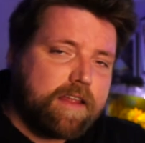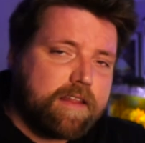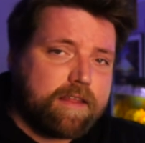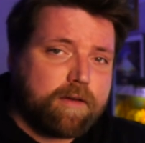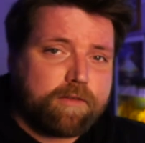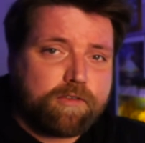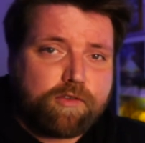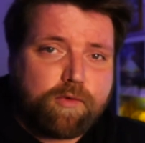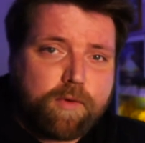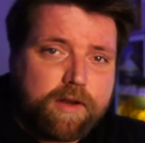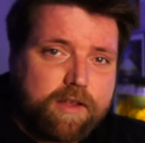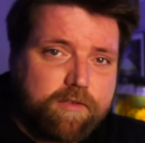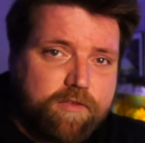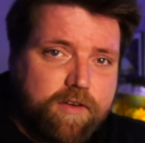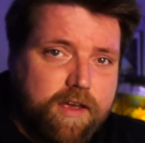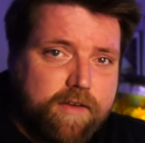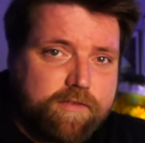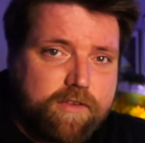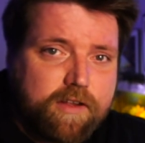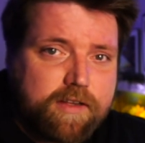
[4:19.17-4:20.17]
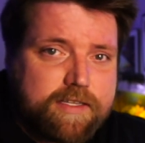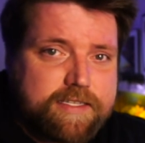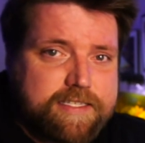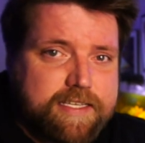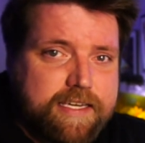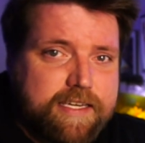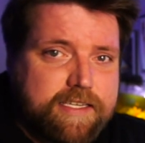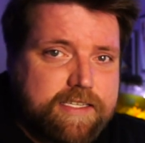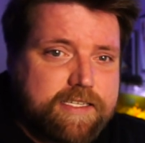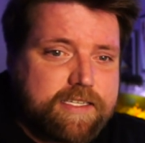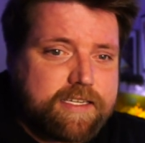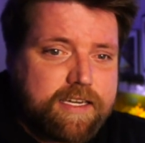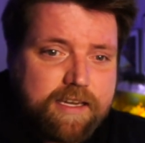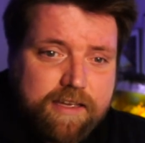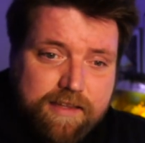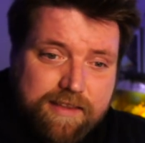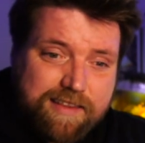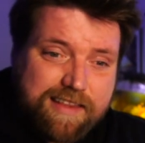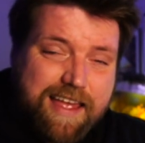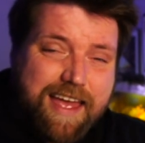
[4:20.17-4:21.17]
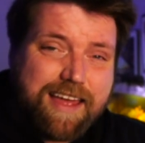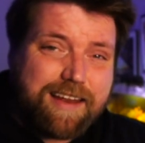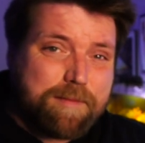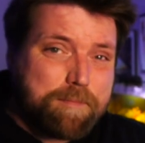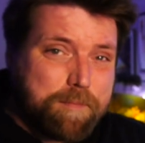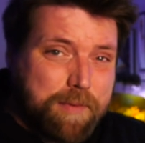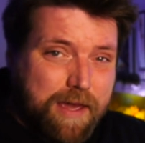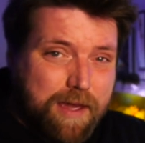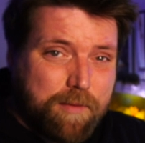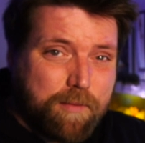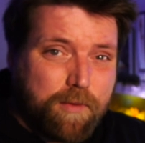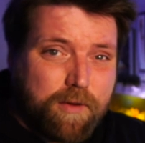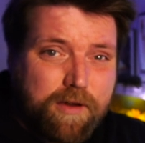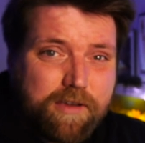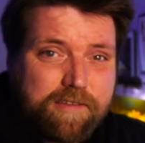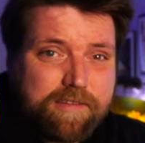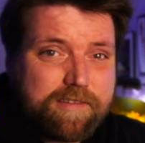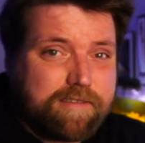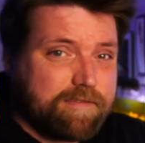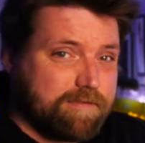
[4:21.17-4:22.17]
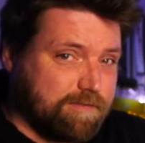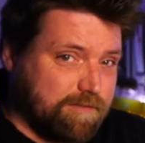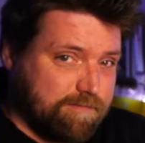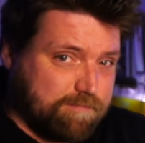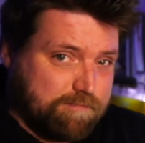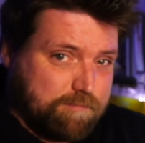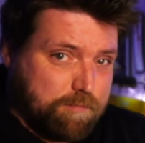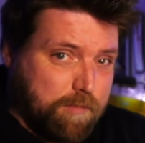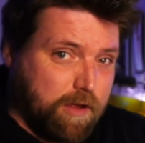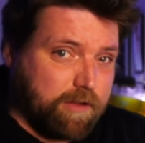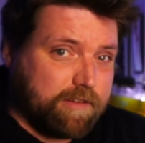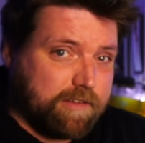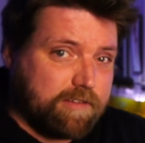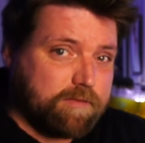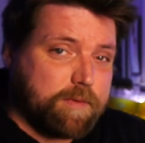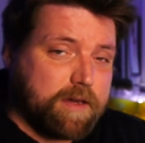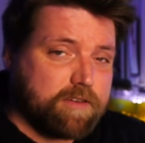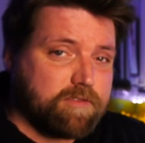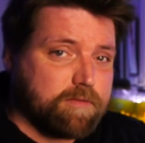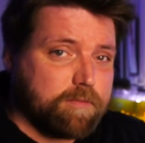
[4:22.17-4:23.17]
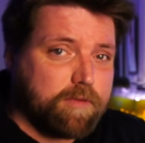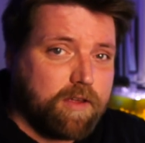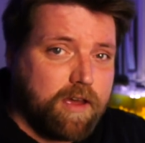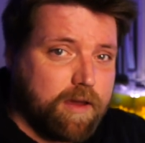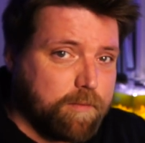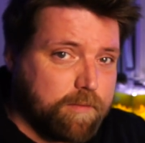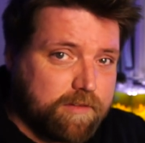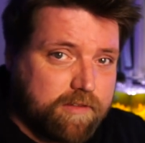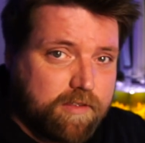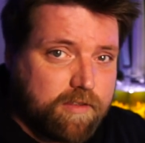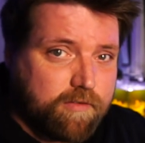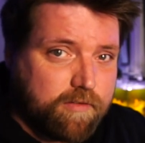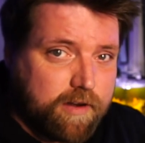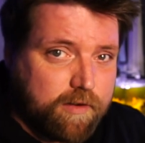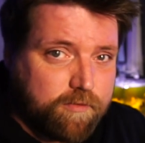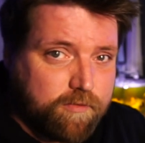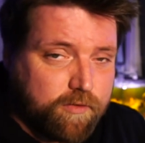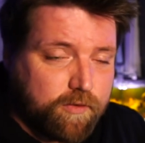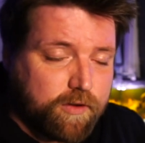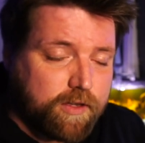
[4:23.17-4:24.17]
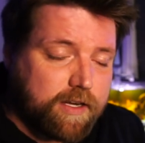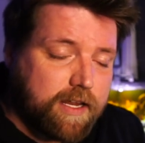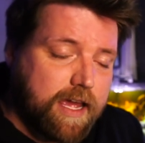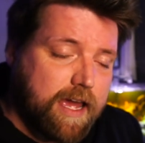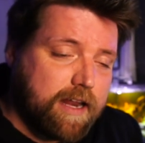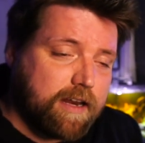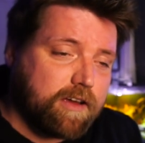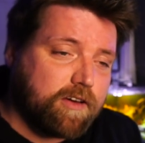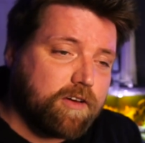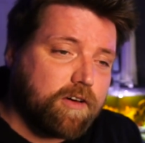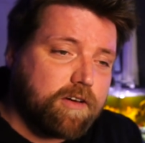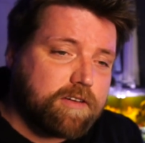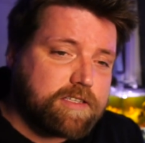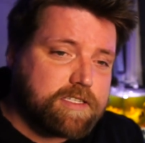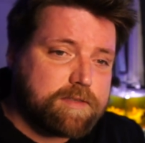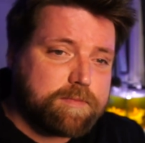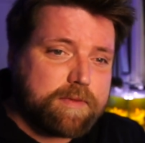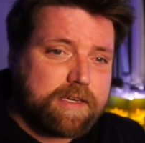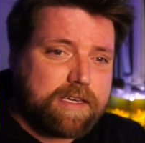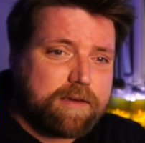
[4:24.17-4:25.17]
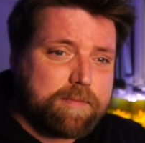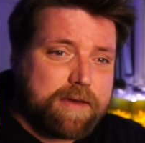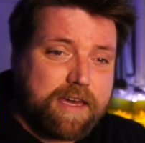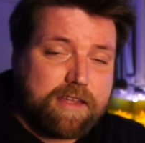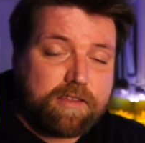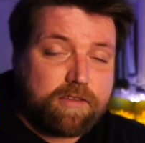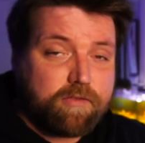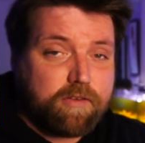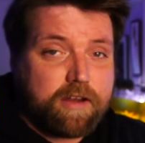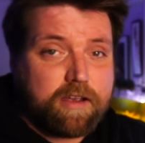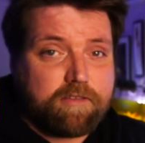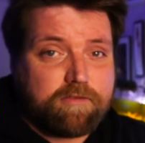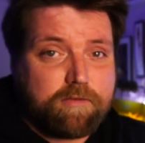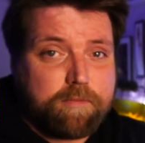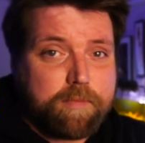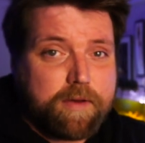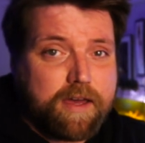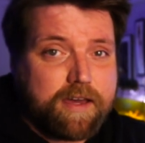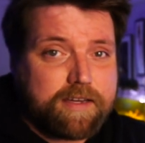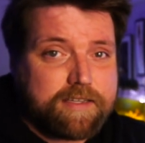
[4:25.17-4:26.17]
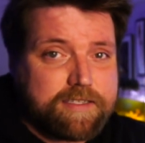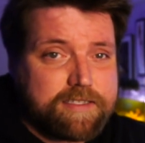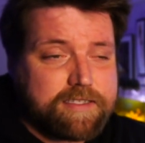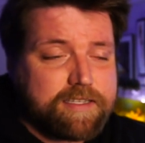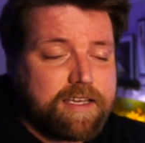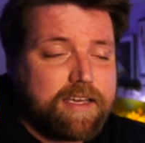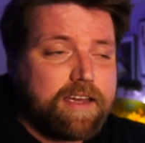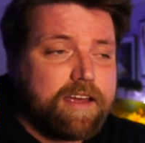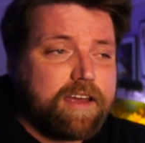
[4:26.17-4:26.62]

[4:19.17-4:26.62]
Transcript: They were $25 each. That petworx multi-spectrum light was 3-foot and it cost me about 300 bucks.